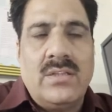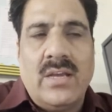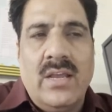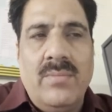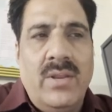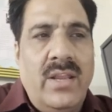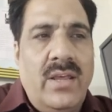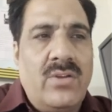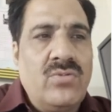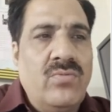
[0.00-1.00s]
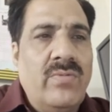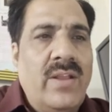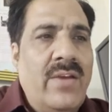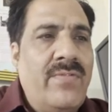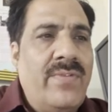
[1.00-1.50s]
thymine here, so we
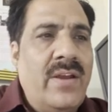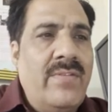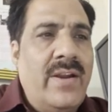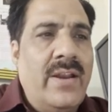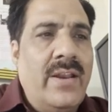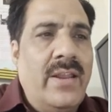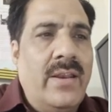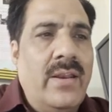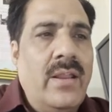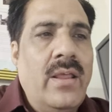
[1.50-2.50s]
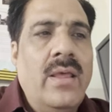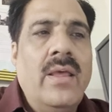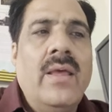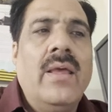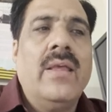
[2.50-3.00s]
will have 5 adenine
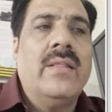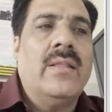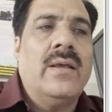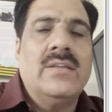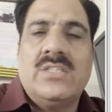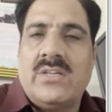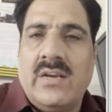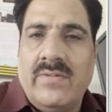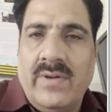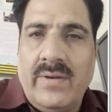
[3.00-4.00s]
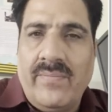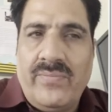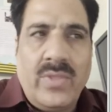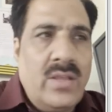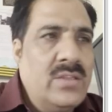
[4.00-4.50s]
in the strand 1.
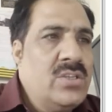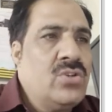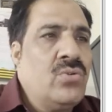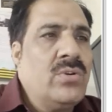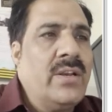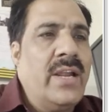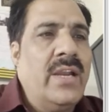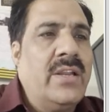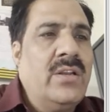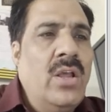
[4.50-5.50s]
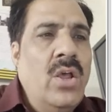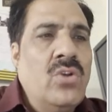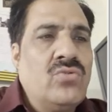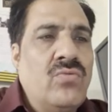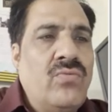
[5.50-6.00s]
This is total 19.
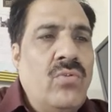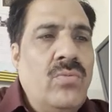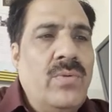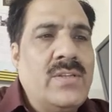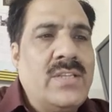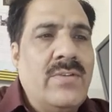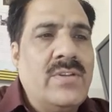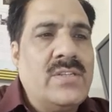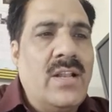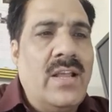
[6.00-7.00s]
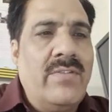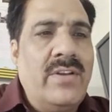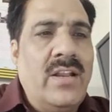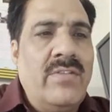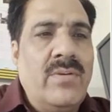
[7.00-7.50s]
So 4 plus 7 is
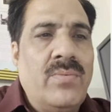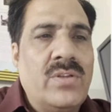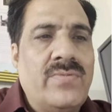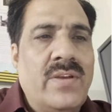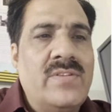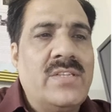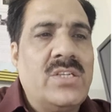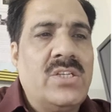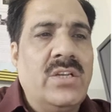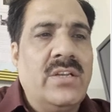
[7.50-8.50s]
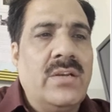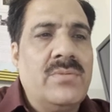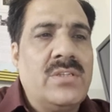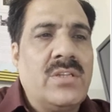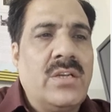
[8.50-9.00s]
11, 11 plus 5 is 16. That
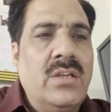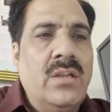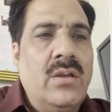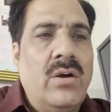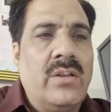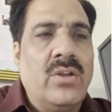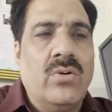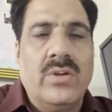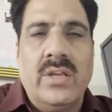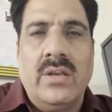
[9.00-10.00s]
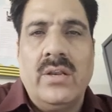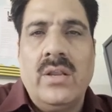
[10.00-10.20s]
means 3 are the guanine.